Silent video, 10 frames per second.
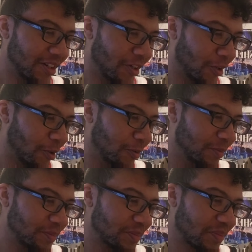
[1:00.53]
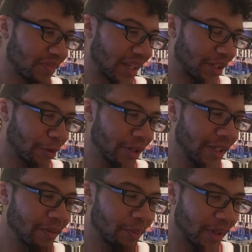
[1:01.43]
Um, you're an
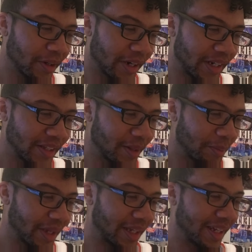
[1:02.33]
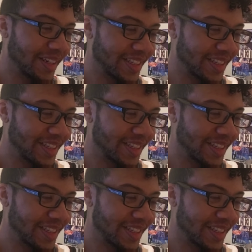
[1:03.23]
even bigger idiot than me,